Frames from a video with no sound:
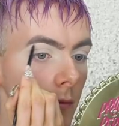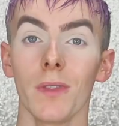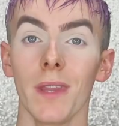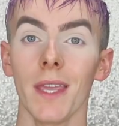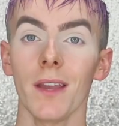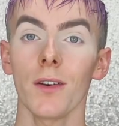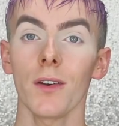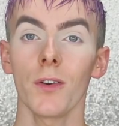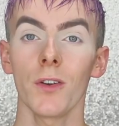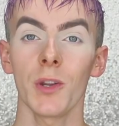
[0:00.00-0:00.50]

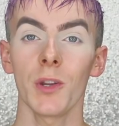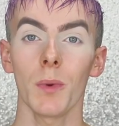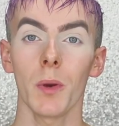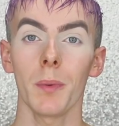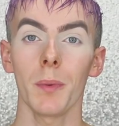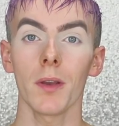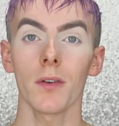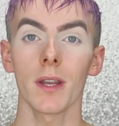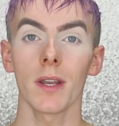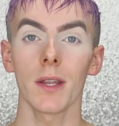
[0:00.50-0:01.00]
Later on, I will
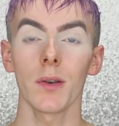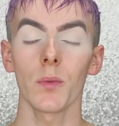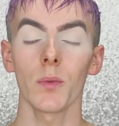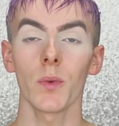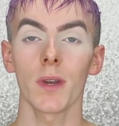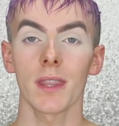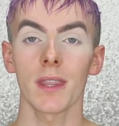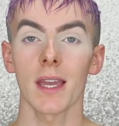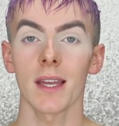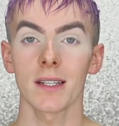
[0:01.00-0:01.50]
be going in
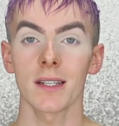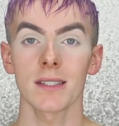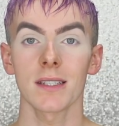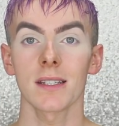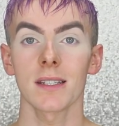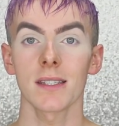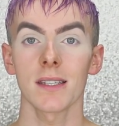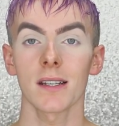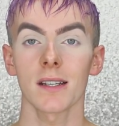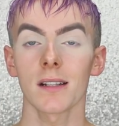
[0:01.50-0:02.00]
with
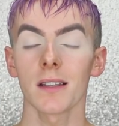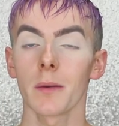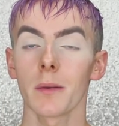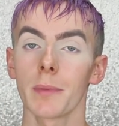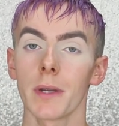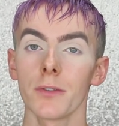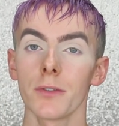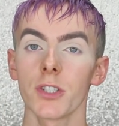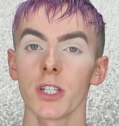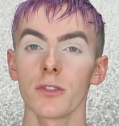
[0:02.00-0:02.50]
Anastasia Clear
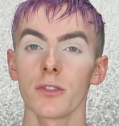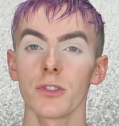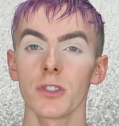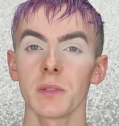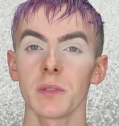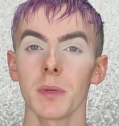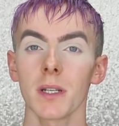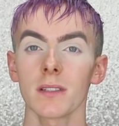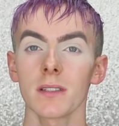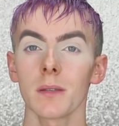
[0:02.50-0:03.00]
Brow Gel just
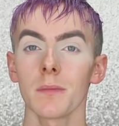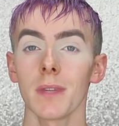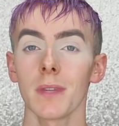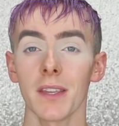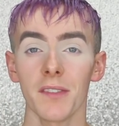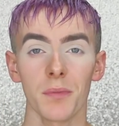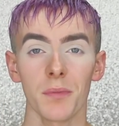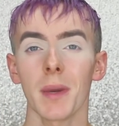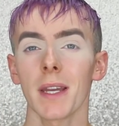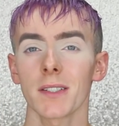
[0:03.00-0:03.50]
to bring some
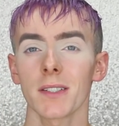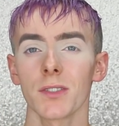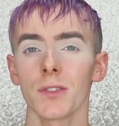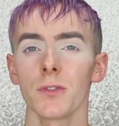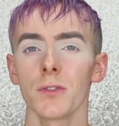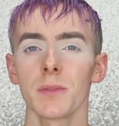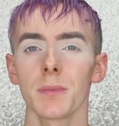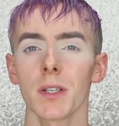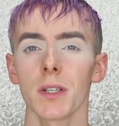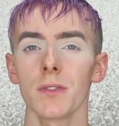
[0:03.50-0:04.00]
life back to
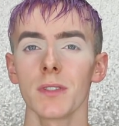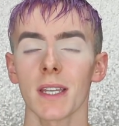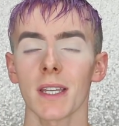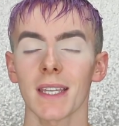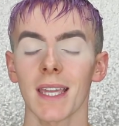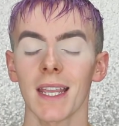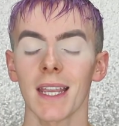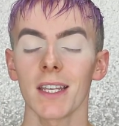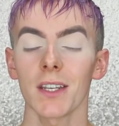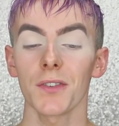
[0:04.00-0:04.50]
those brows. I
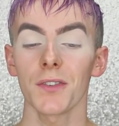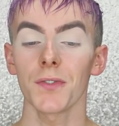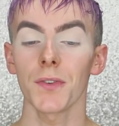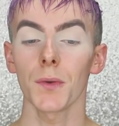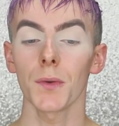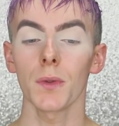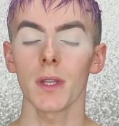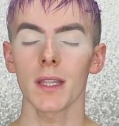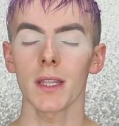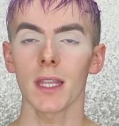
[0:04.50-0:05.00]
kind of
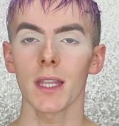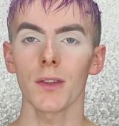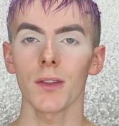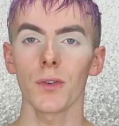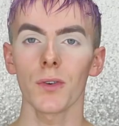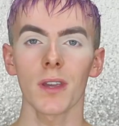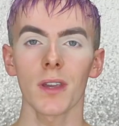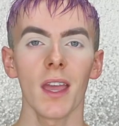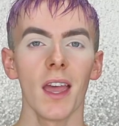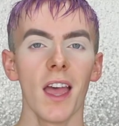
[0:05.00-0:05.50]
feel like they
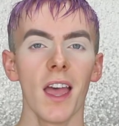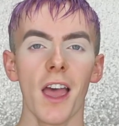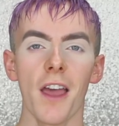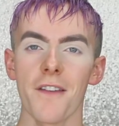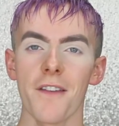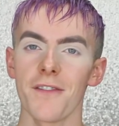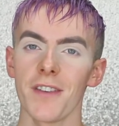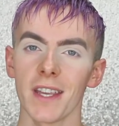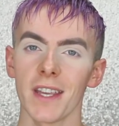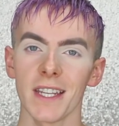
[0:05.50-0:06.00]
look
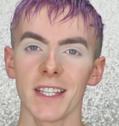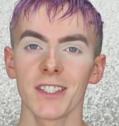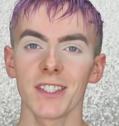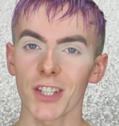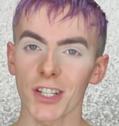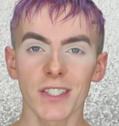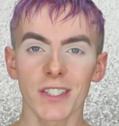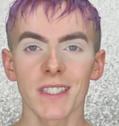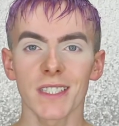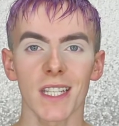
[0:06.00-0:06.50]
very
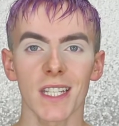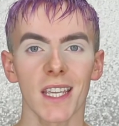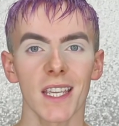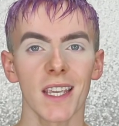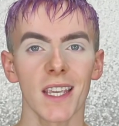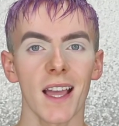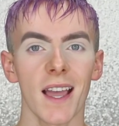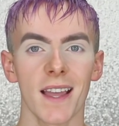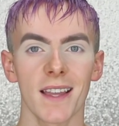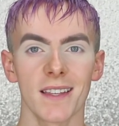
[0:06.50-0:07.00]

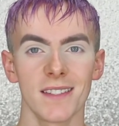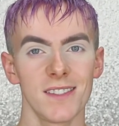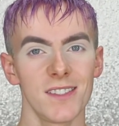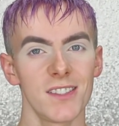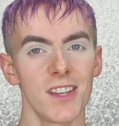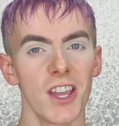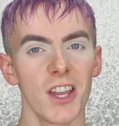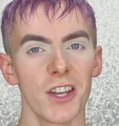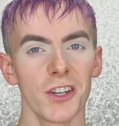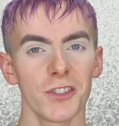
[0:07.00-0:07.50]
dusty
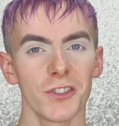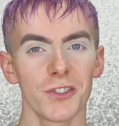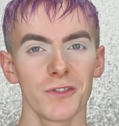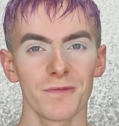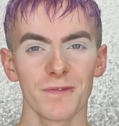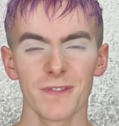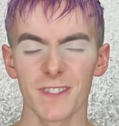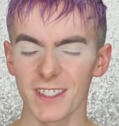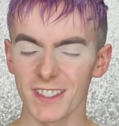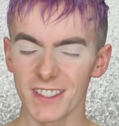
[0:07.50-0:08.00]
and,
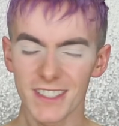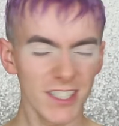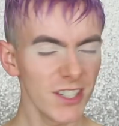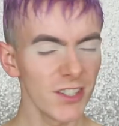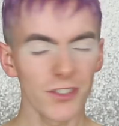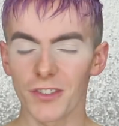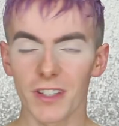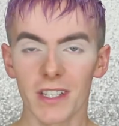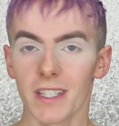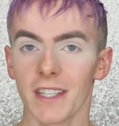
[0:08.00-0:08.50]
you
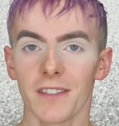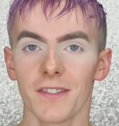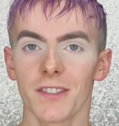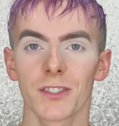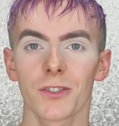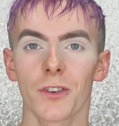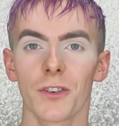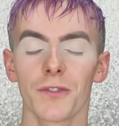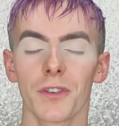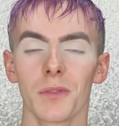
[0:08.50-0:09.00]
know, the life
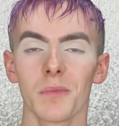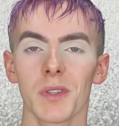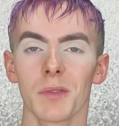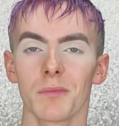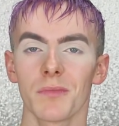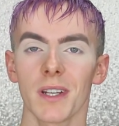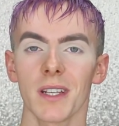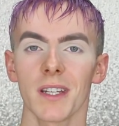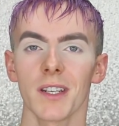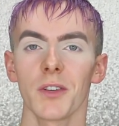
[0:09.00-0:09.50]
has gone from them
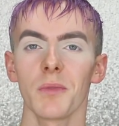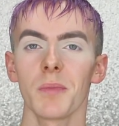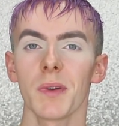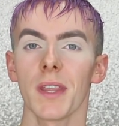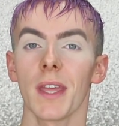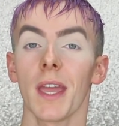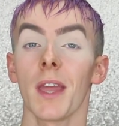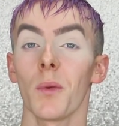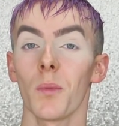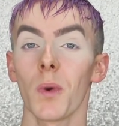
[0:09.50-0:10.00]
right now,
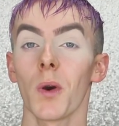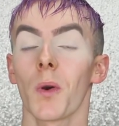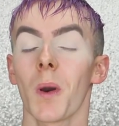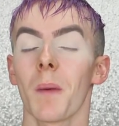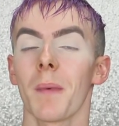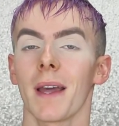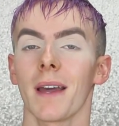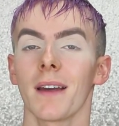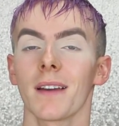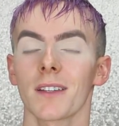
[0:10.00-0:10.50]
but it will
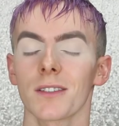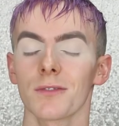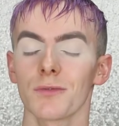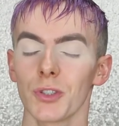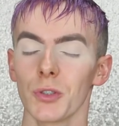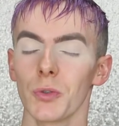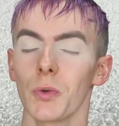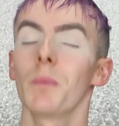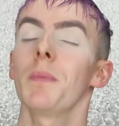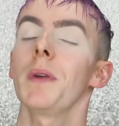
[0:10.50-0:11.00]
come back,
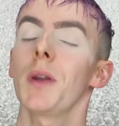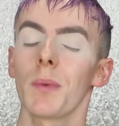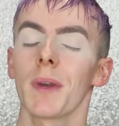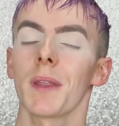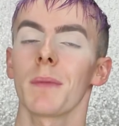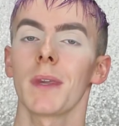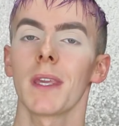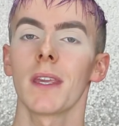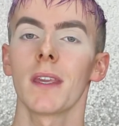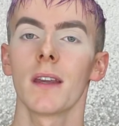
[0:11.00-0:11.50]
so bear
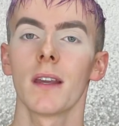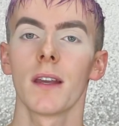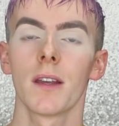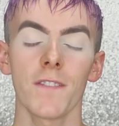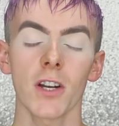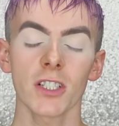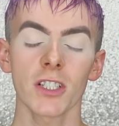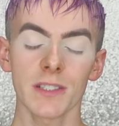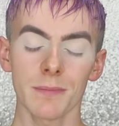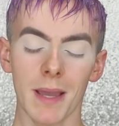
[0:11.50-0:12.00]
with me.
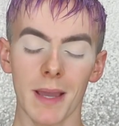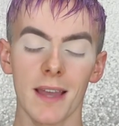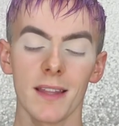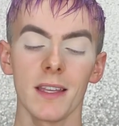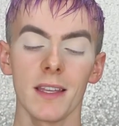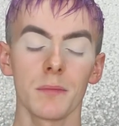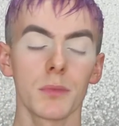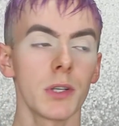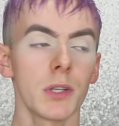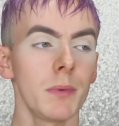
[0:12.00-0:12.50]
First
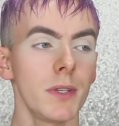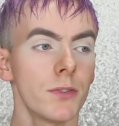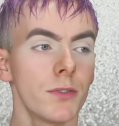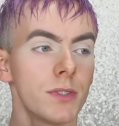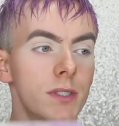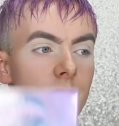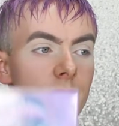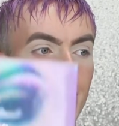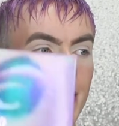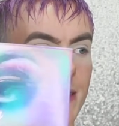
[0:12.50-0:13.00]
palette I'm going to be
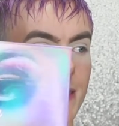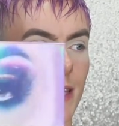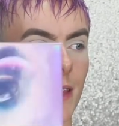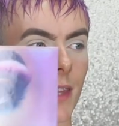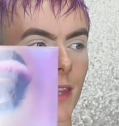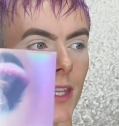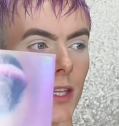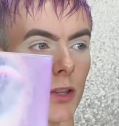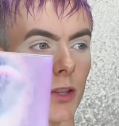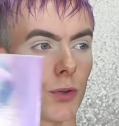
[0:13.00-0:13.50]
using is
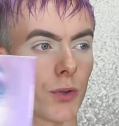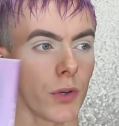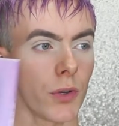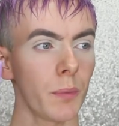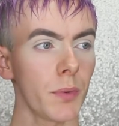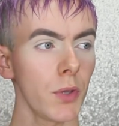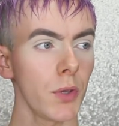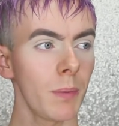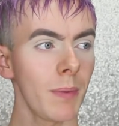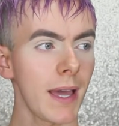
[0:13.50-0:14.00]
the Lunar
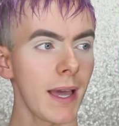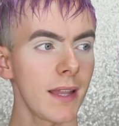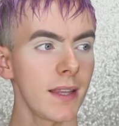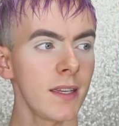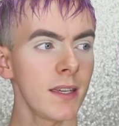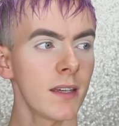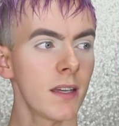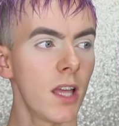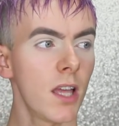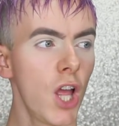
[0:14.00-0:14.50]
Beauty
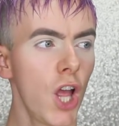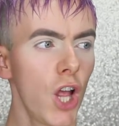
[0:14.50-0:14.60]
Palette.